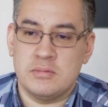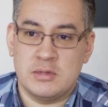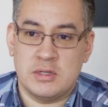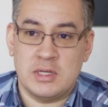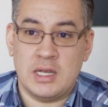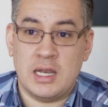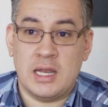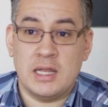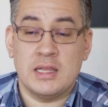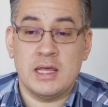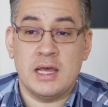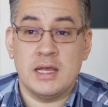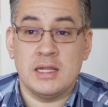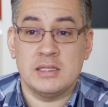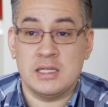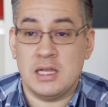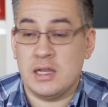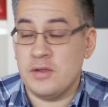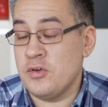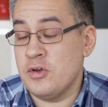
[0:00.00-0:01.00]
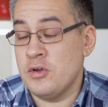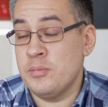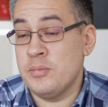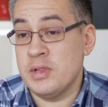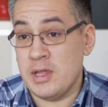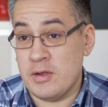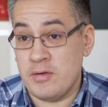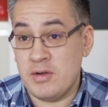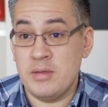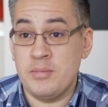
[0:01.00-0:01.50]
collect their telephone
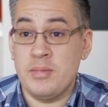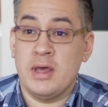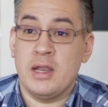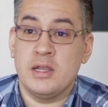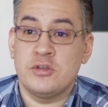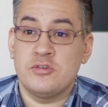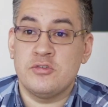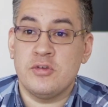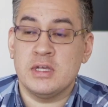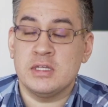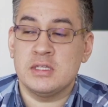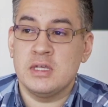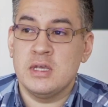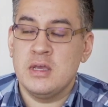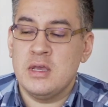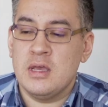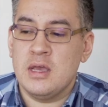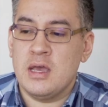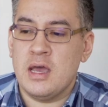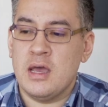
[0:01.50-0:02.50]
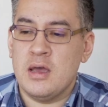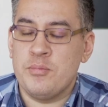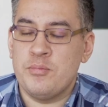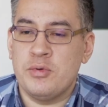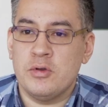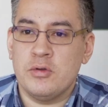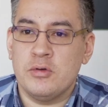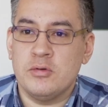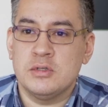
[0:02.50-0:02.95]
number, their email address, but